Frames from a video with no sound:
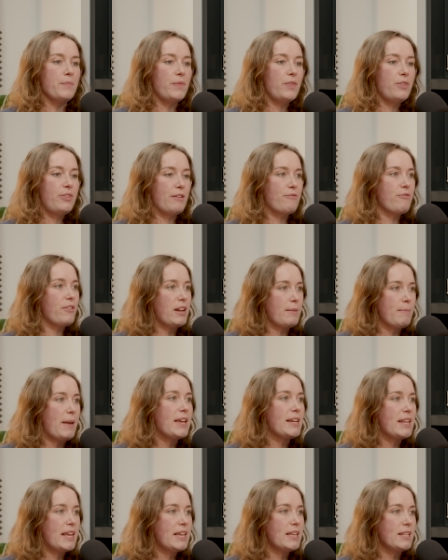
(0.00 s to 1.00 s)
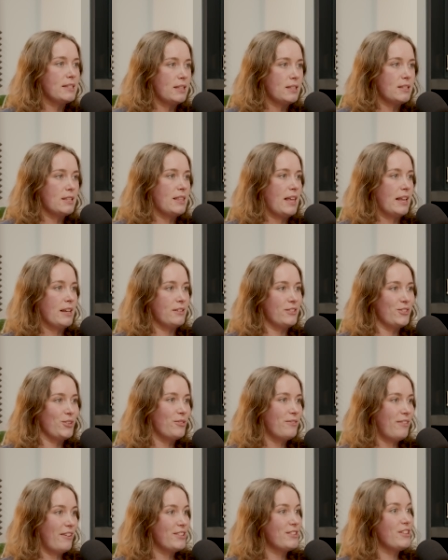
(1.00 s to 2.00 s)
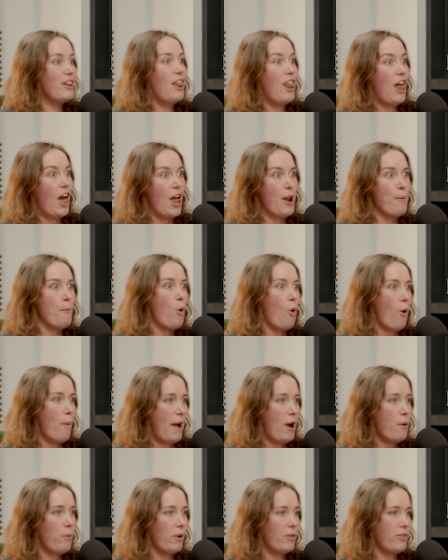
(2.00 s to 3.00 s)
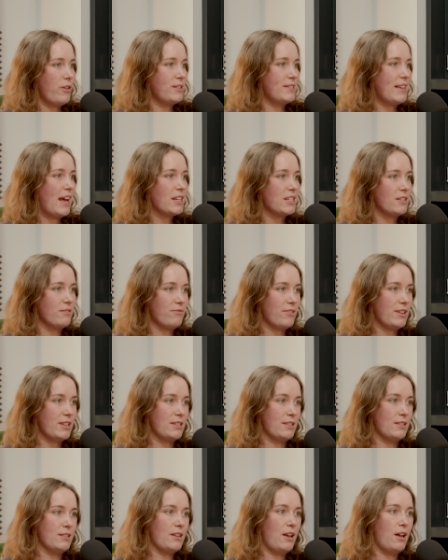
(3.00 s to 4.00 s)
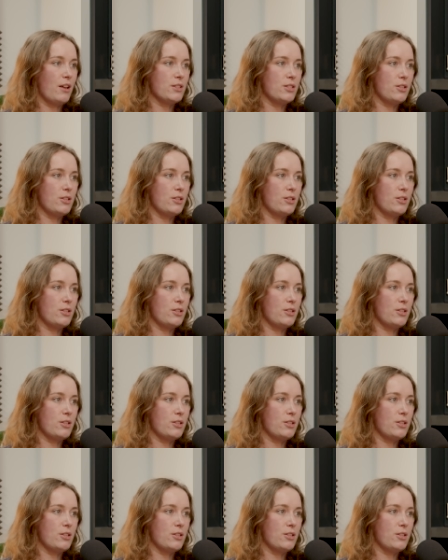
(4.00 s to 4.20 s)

They've really made it easy to then sort of learn more about what those active reasons are.